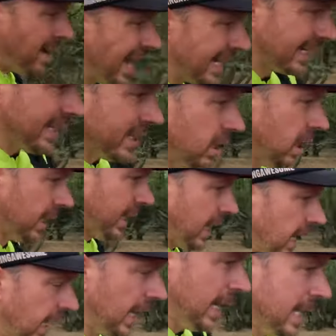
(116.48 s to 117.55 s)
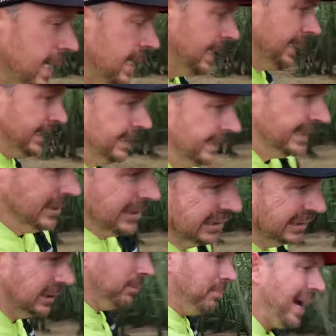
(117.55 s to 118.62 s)
Max is like a
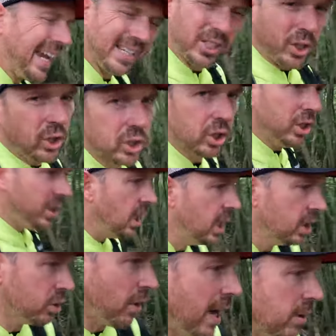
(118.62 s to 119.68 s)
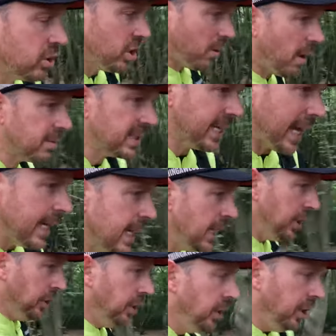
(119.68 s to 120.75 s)
max cushion trail shoe, I would say.
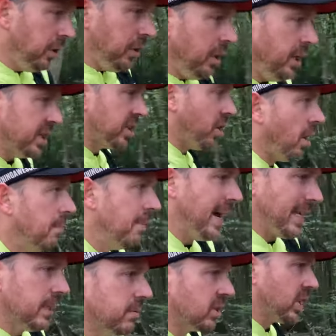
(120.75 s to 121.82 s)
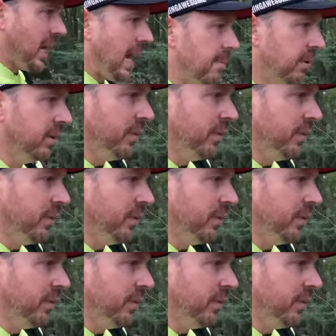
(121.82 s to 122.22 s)
It's got a massive slab